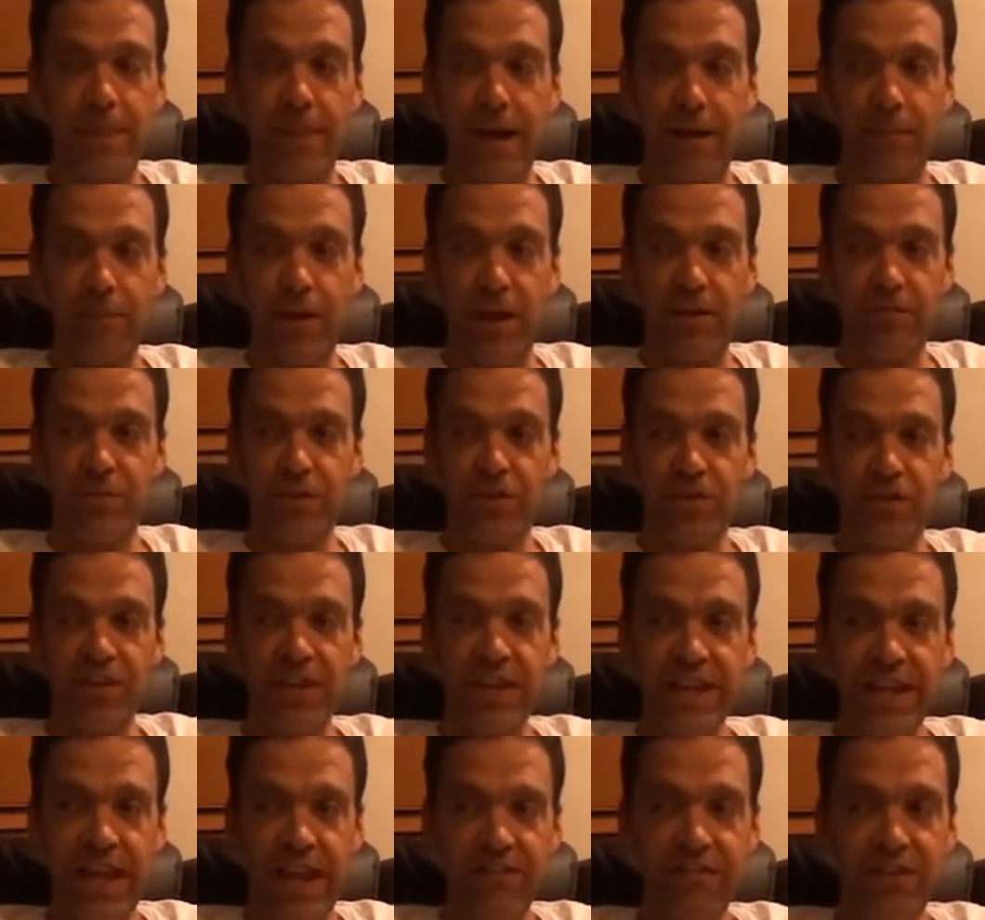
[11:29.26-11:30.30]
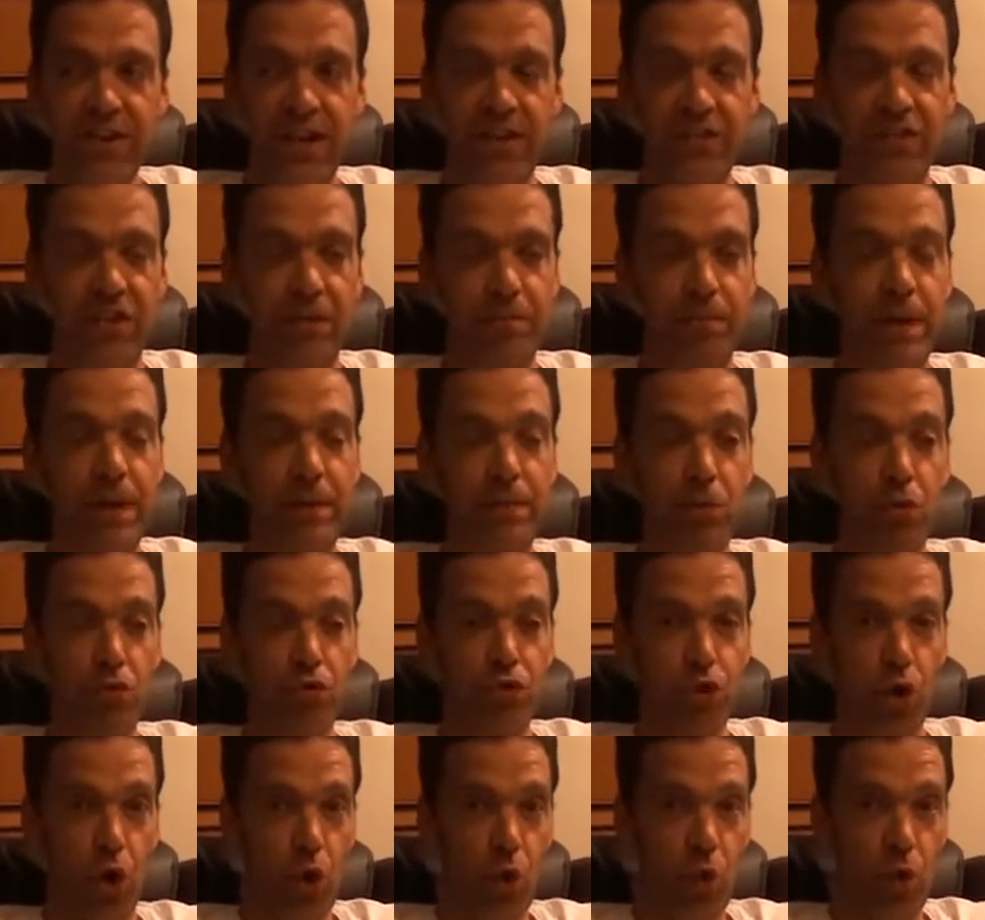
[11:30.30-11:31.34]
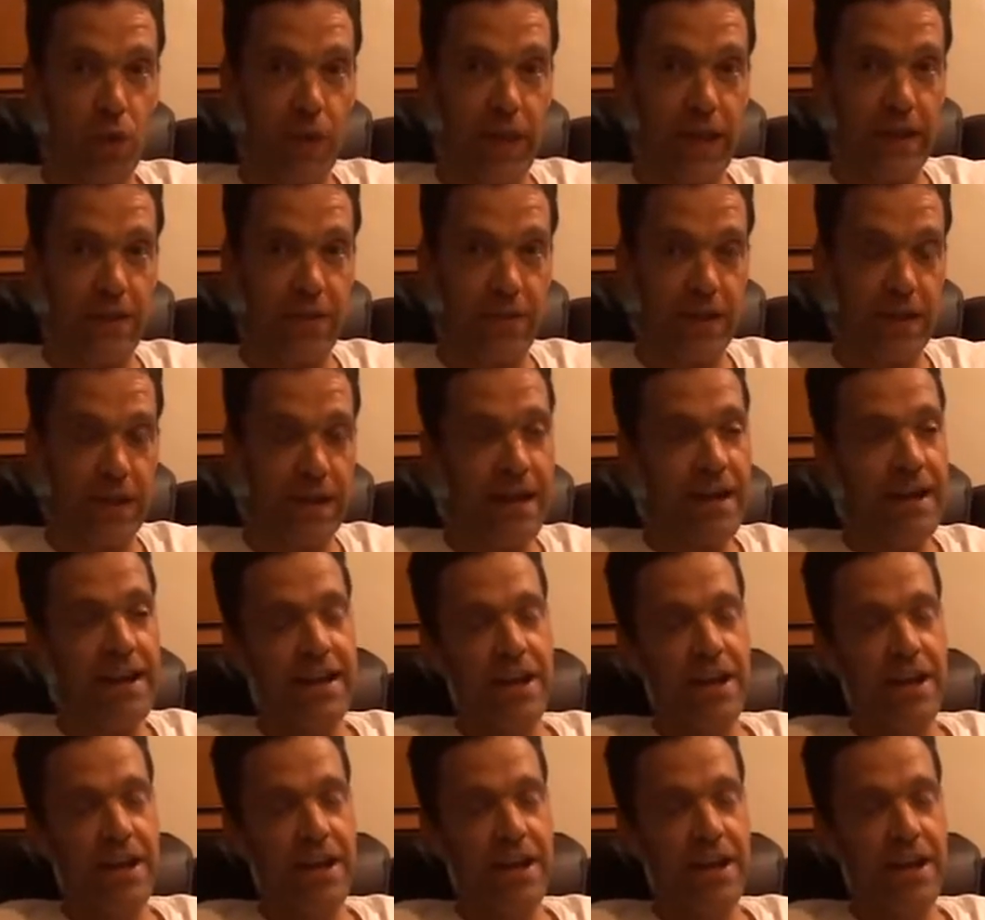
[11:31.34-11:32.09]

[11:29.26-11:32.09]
I've been seeing evidence that people don't lately.